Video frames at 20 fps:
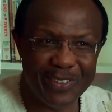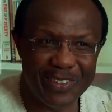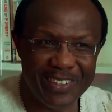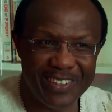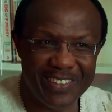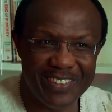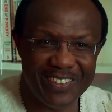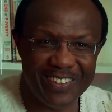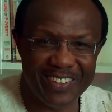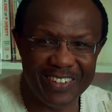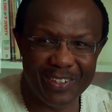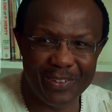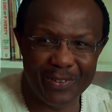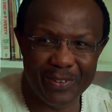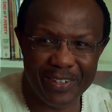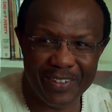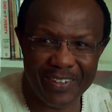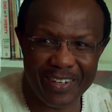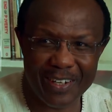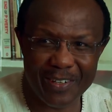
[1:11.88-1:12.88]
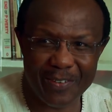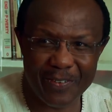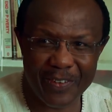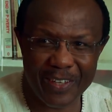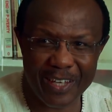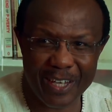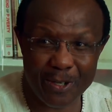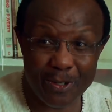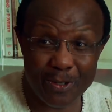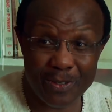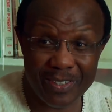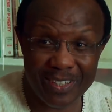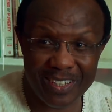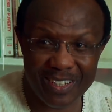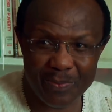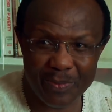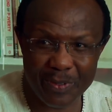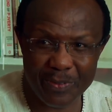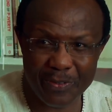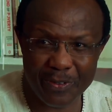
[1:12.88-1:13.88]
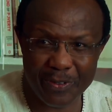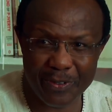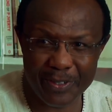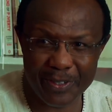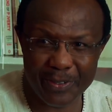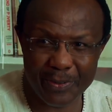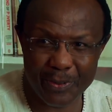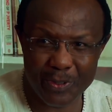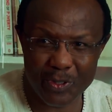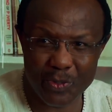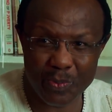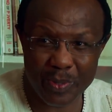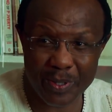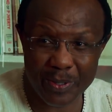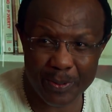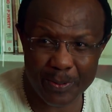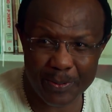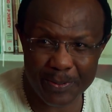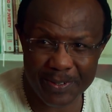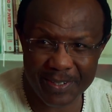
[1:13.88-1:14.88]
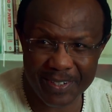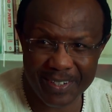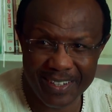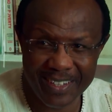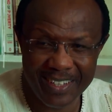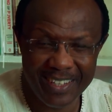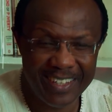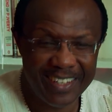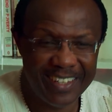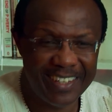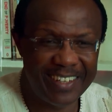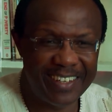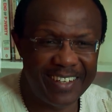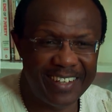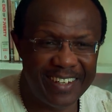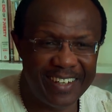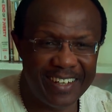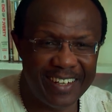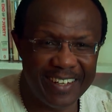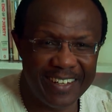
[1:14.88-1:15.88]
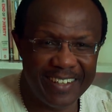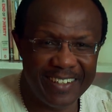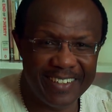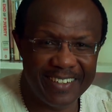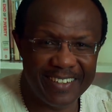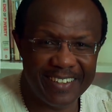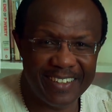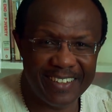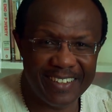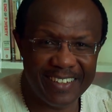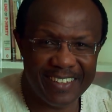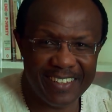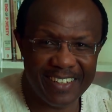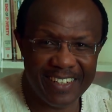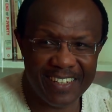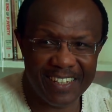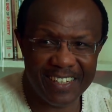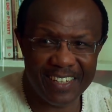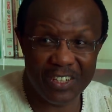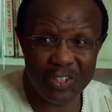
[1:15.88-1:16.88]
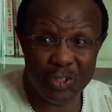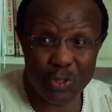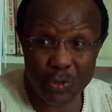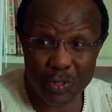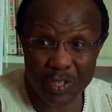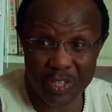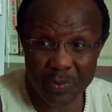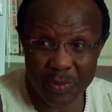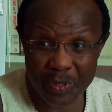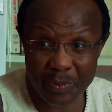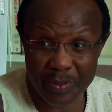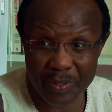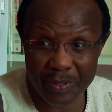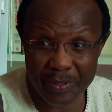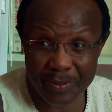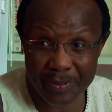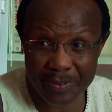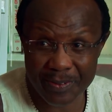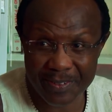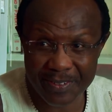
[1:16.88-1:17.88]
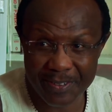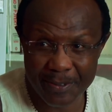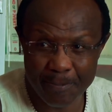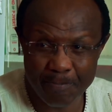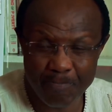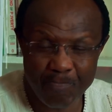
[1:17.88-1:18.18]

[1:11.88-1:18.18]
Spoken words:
on this railway right from the outset before it was built, and I suggested that it shouldn't be built.